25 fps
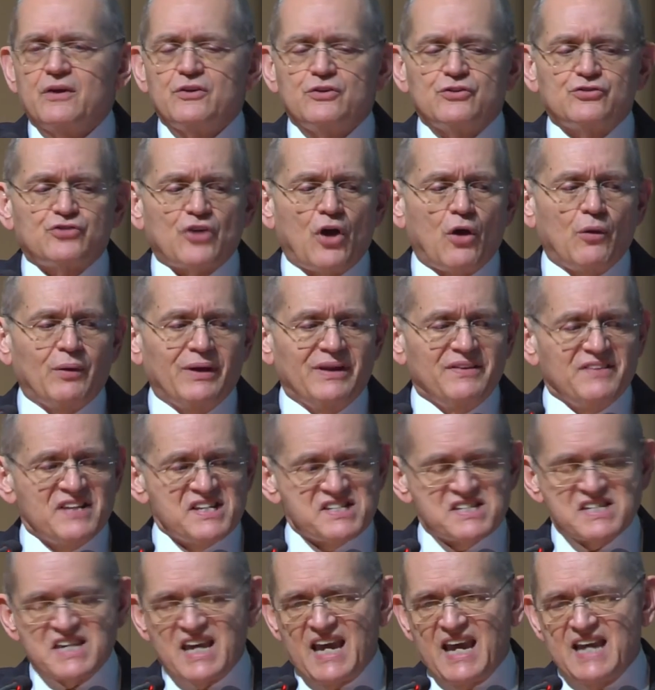So in
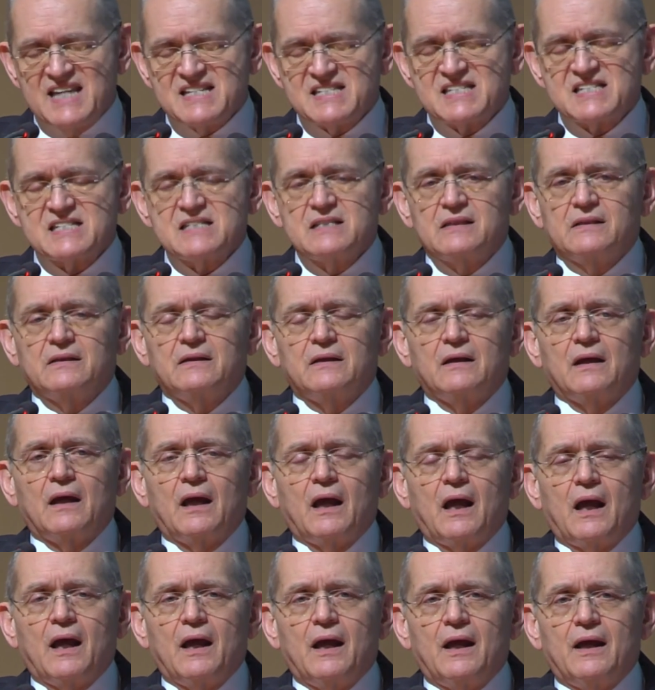this case,
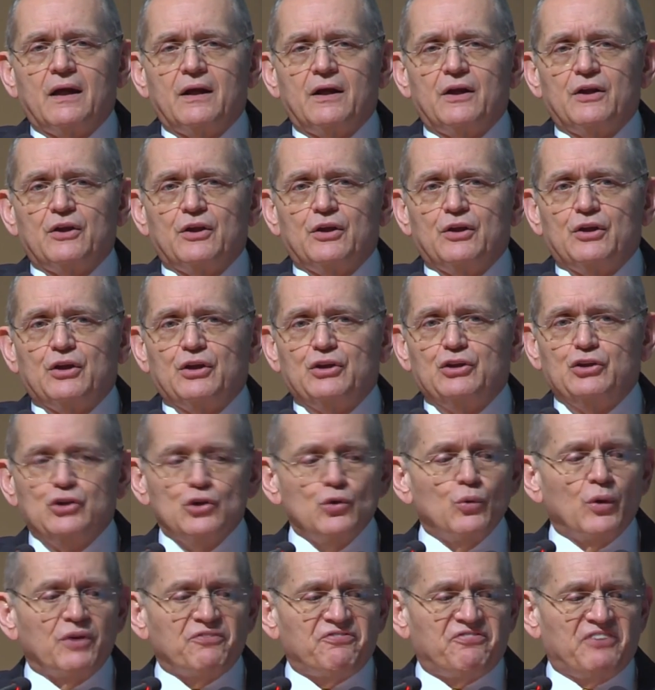
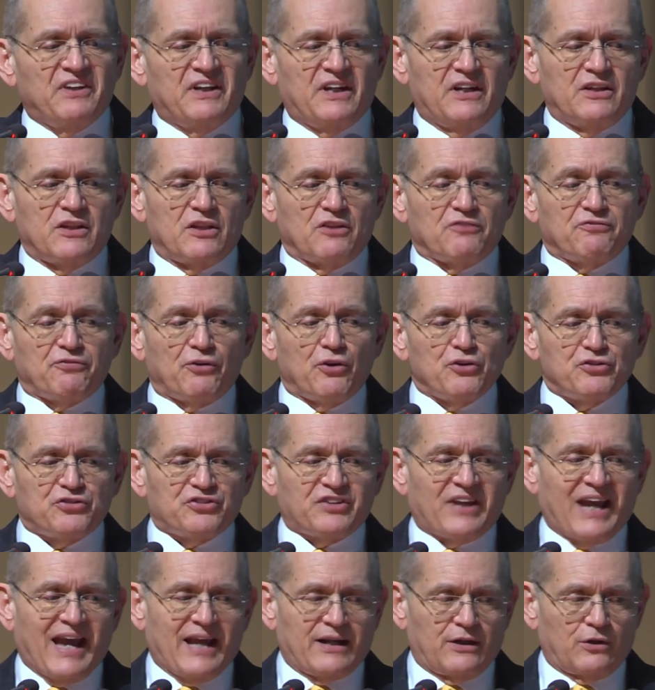you would fit into the
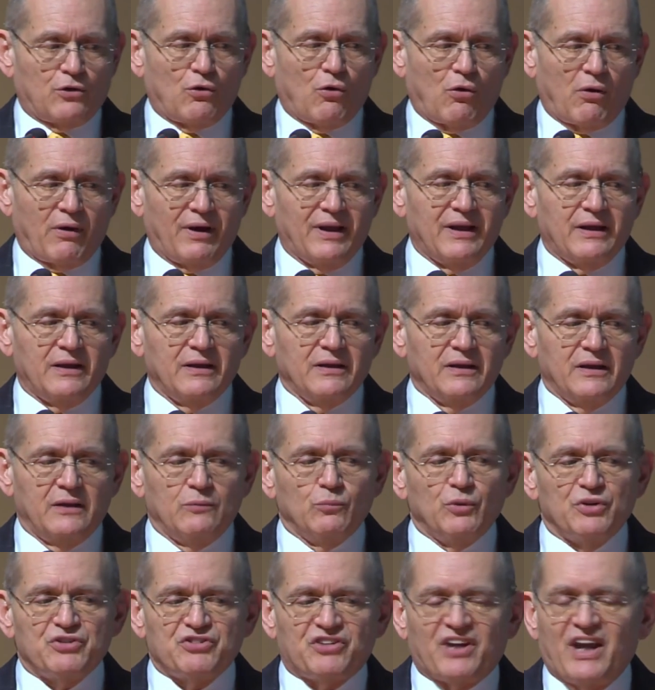first category, in
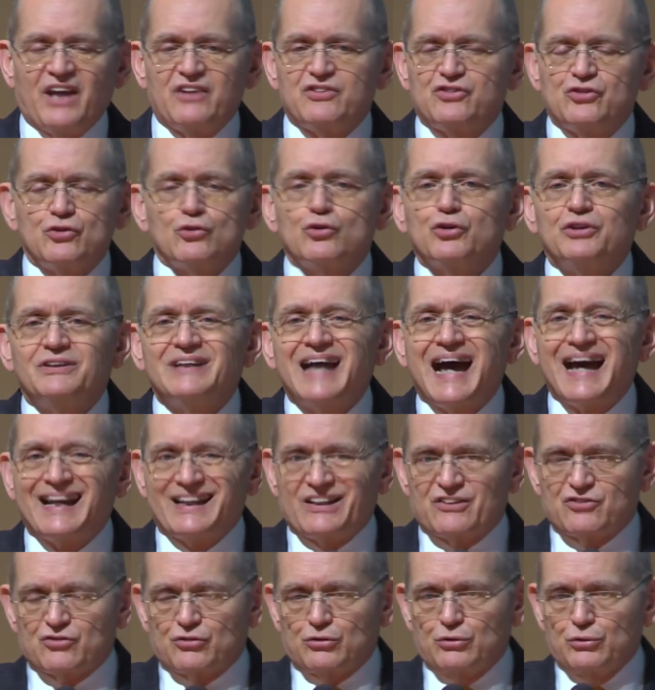which case you could not
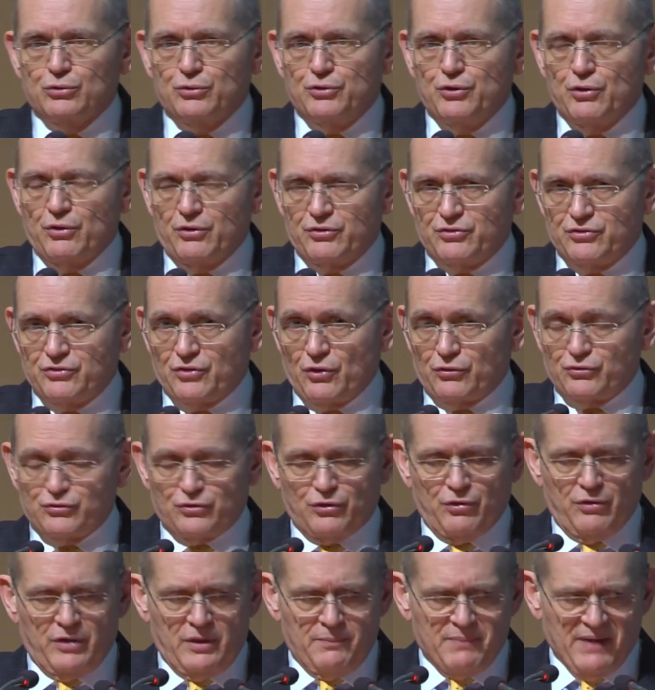exclude your Social
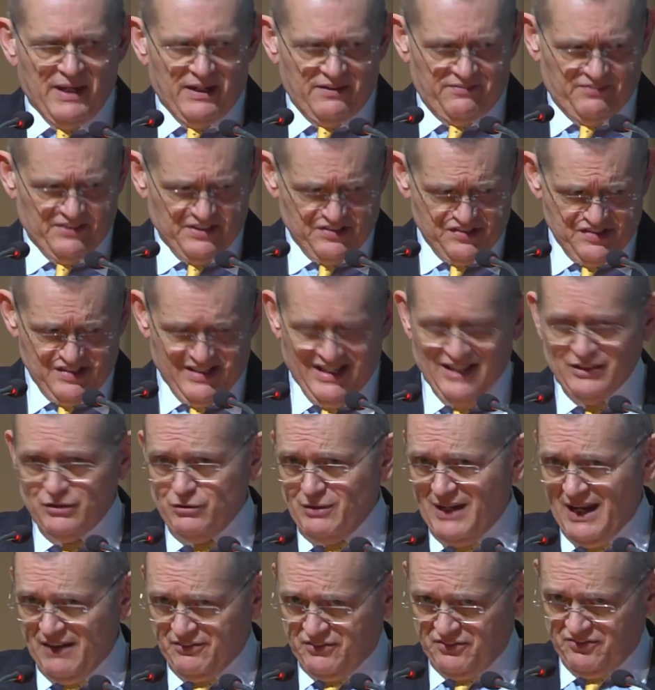Security benefits and
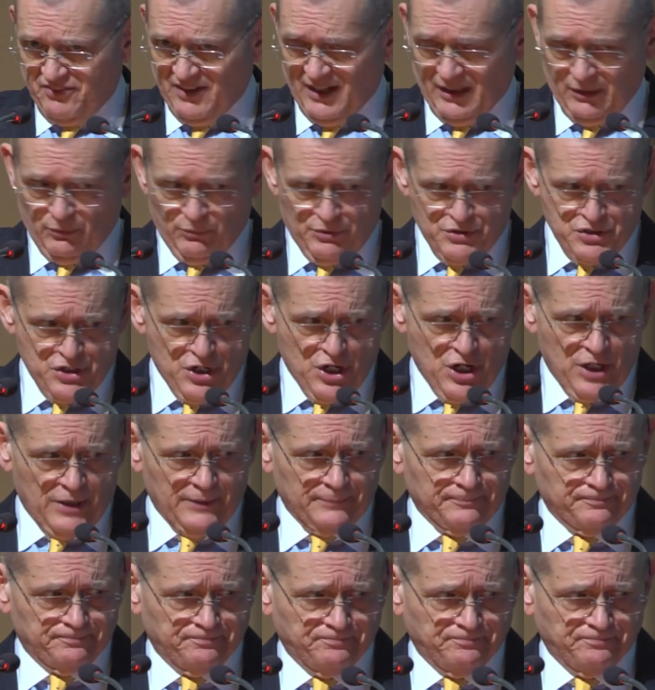you'd have to file a return.